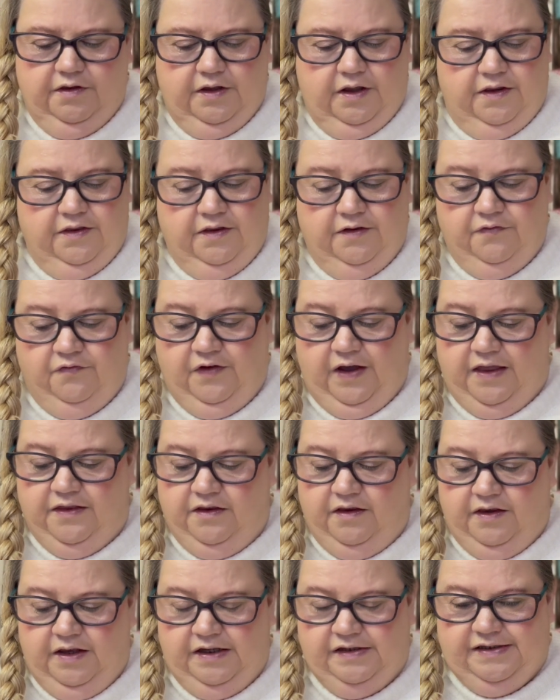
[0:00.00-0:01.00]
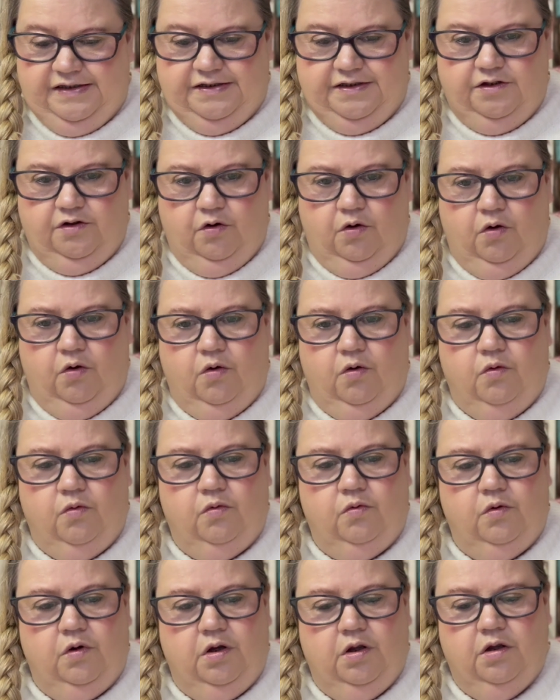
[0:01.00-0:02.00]
the fact that this isn't
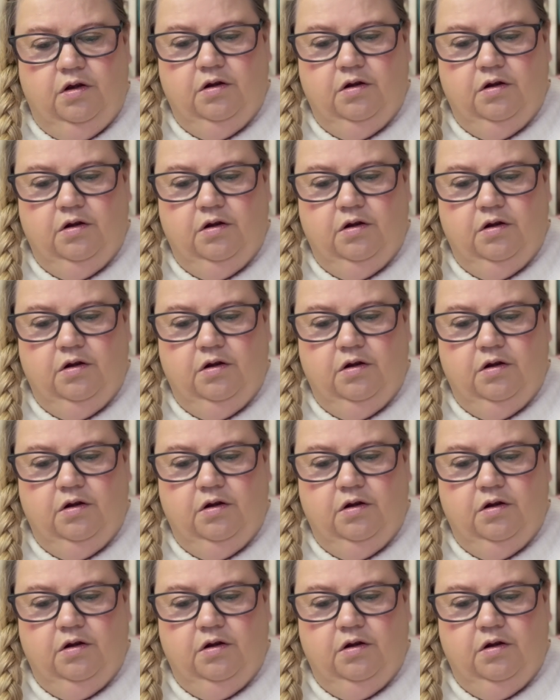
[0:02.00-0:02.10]
all